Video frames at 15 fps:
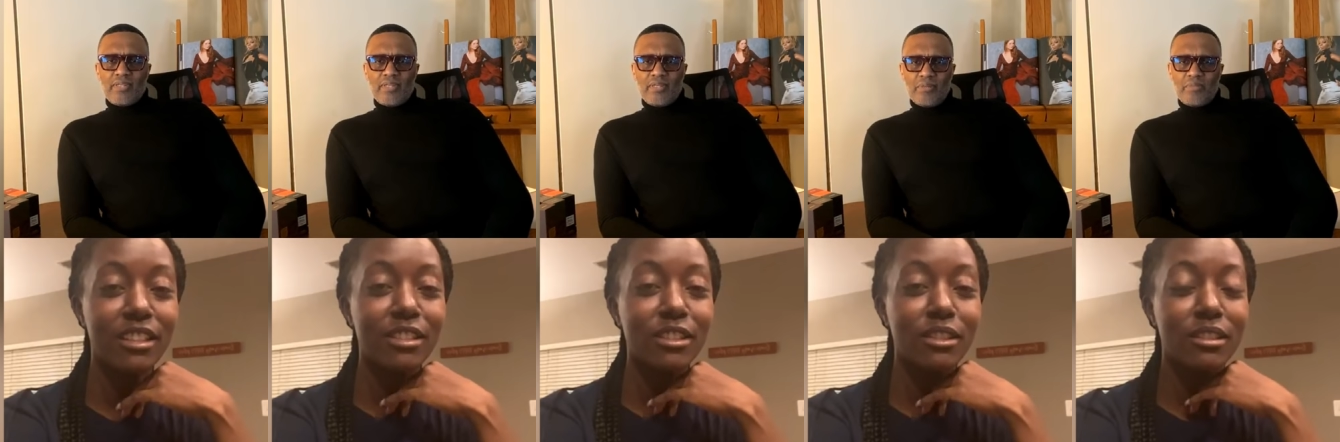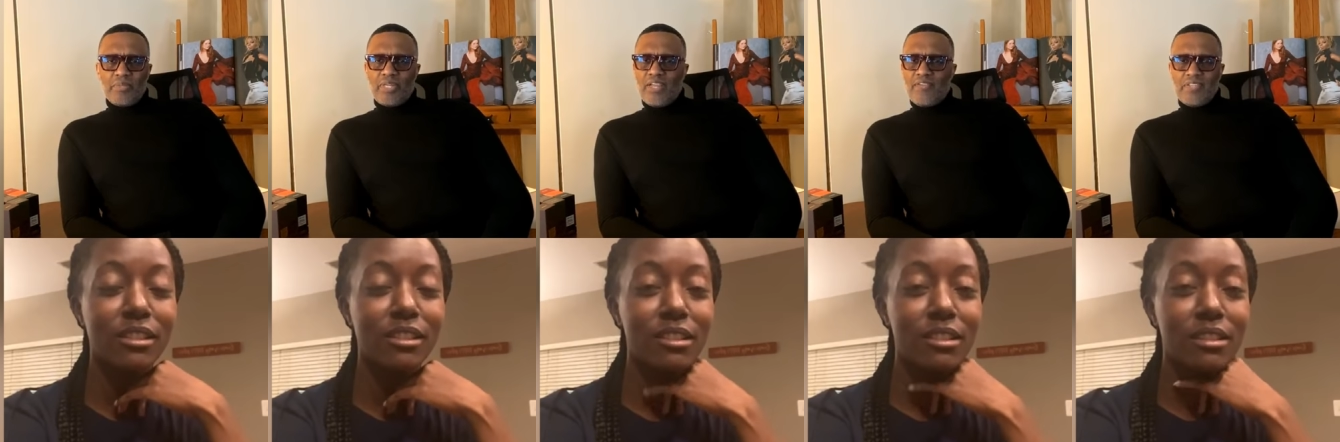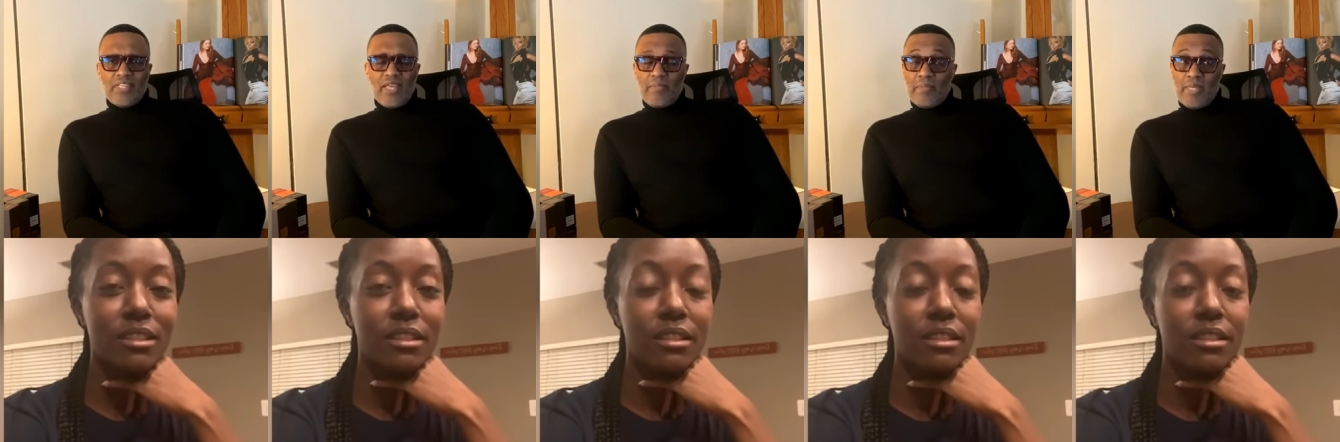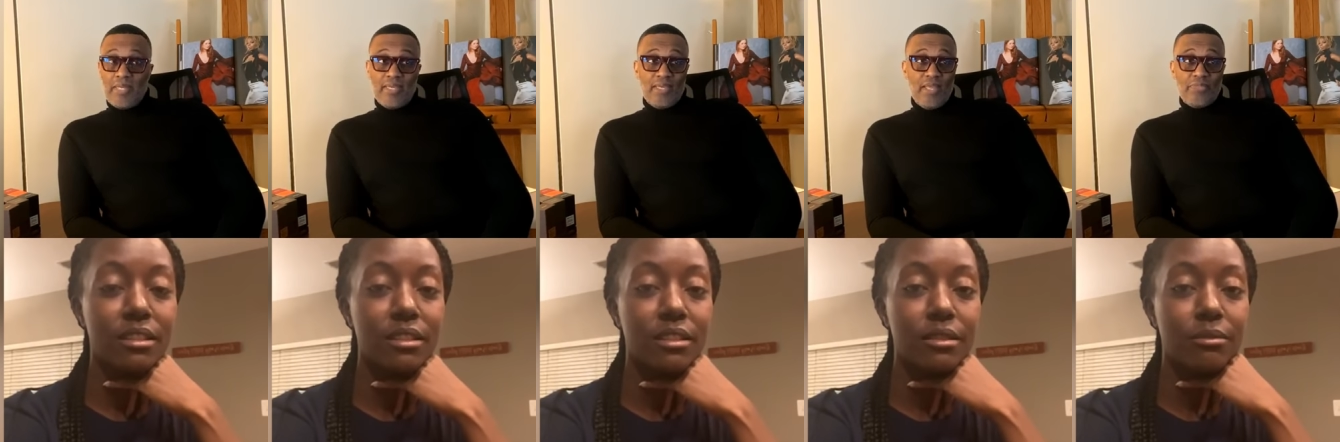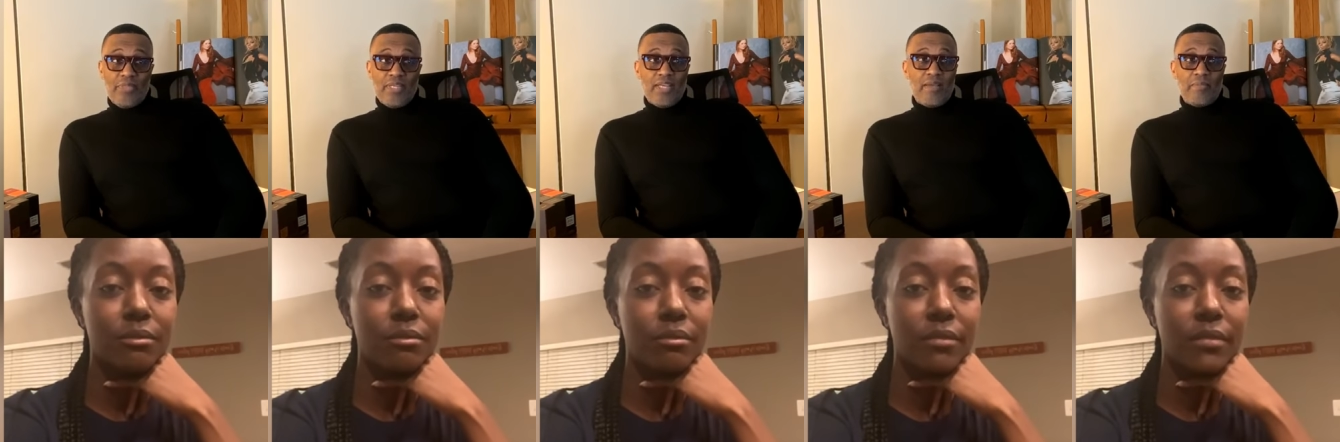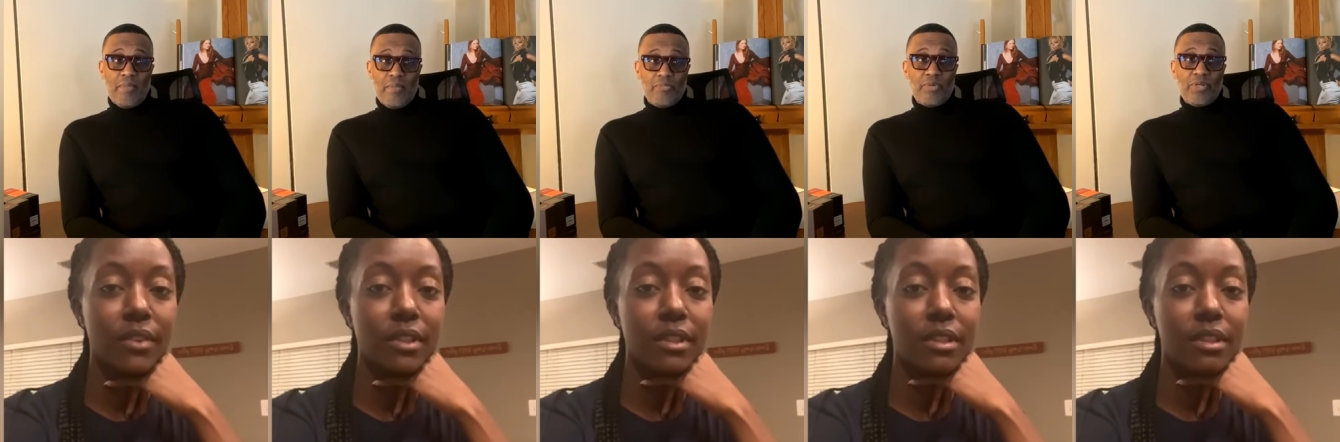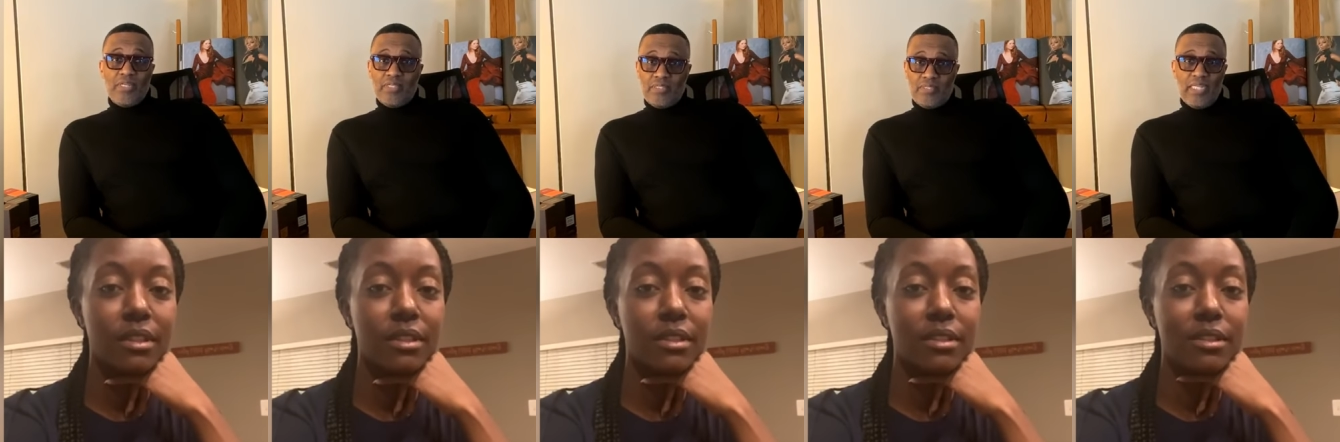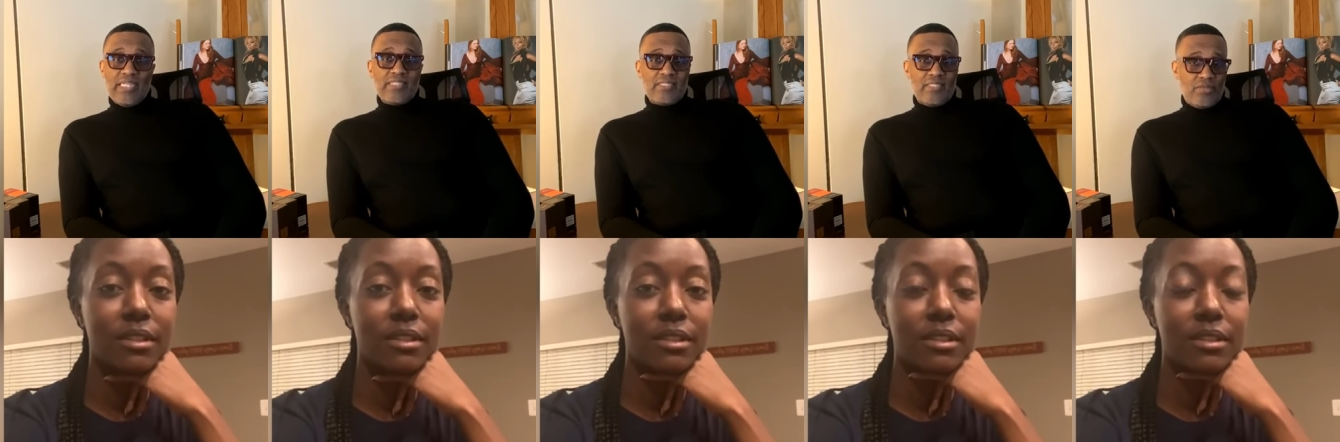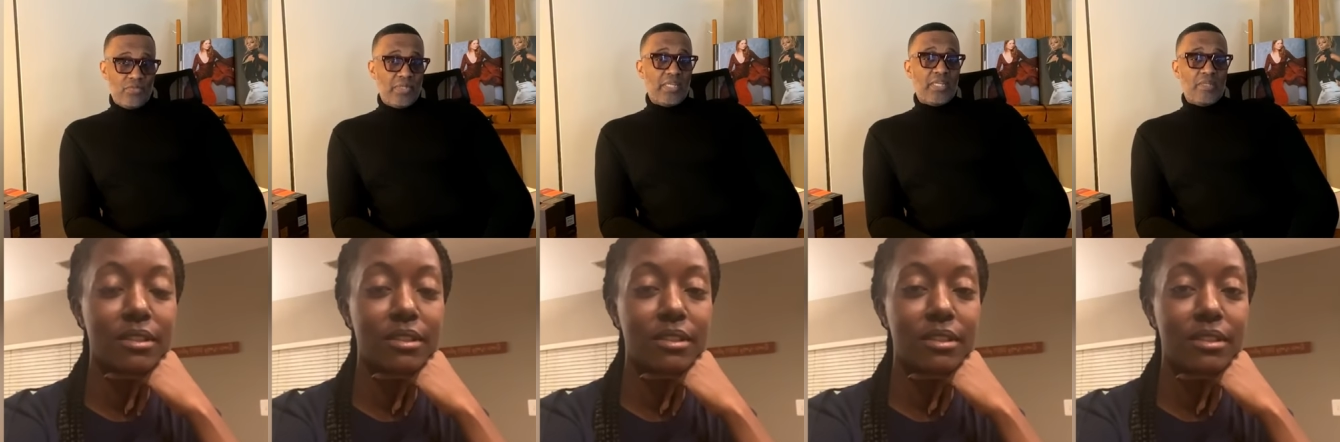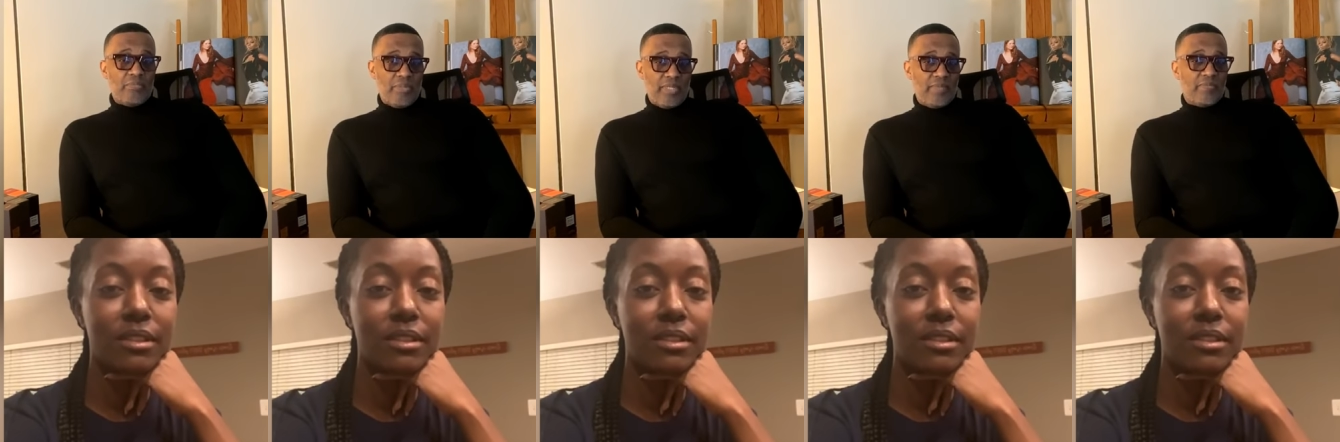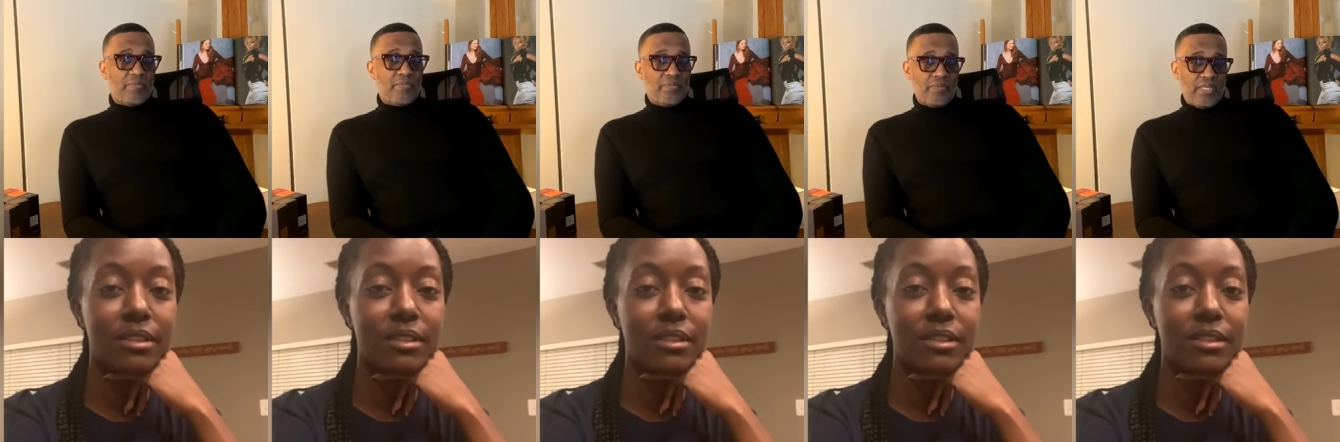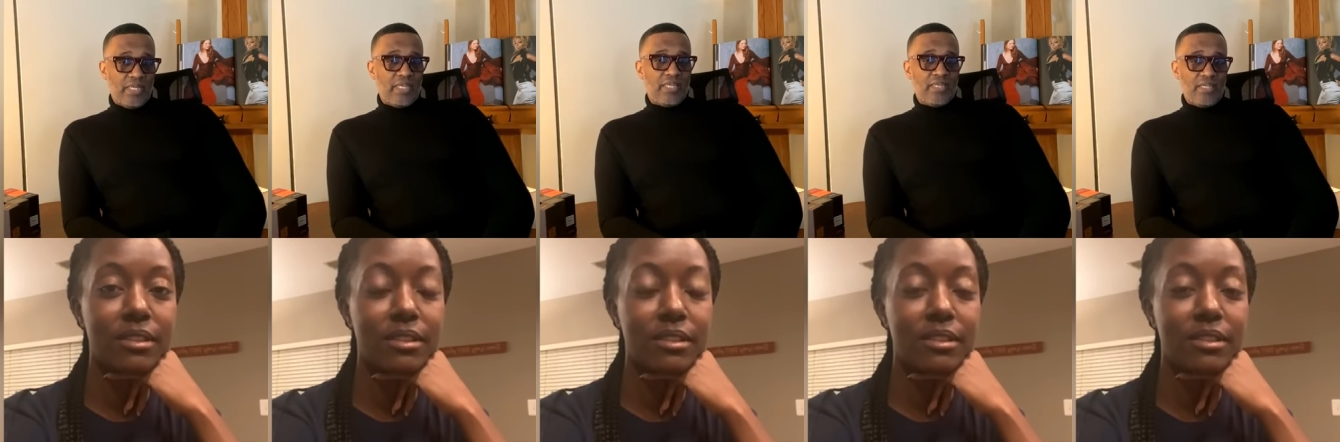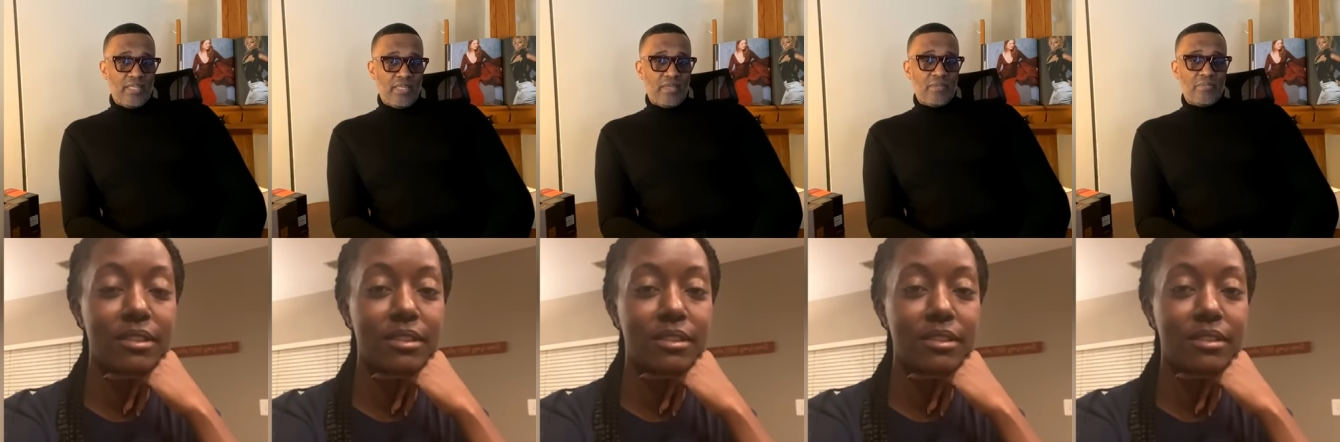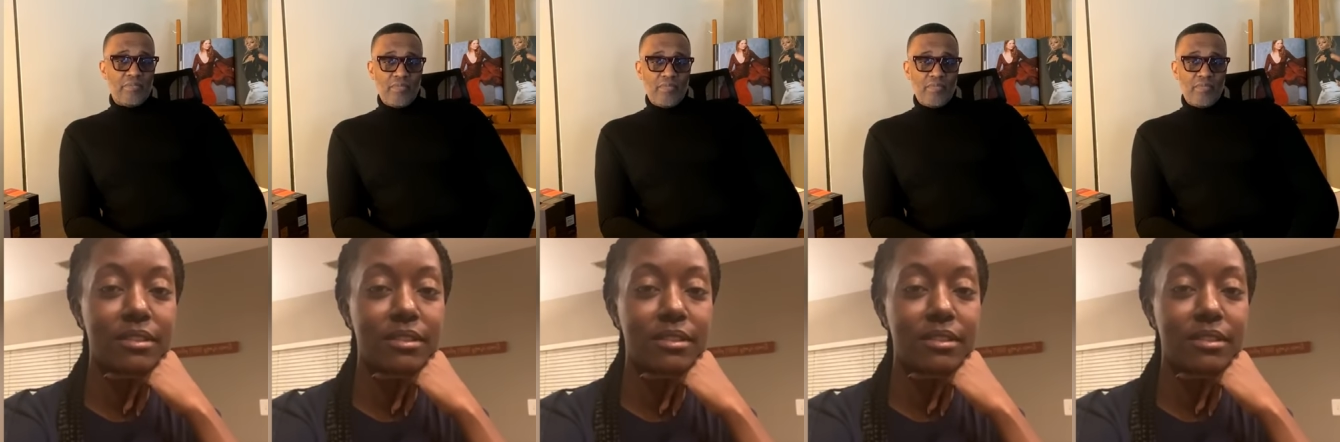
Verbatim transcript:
Speaker 1: but everything. I mean, I think I'm, I'm pretty decent at reading people, and um,